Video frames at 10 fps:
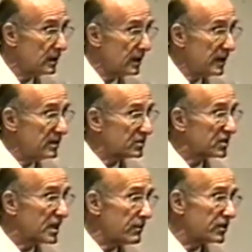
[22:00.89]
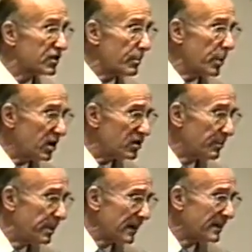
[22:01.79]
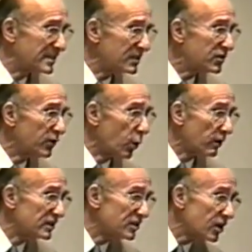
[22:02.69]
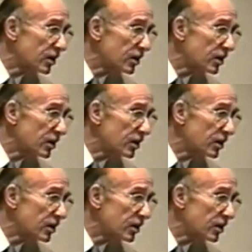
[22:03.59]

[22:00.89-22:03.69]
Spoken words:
He discovers the possibilities for it in the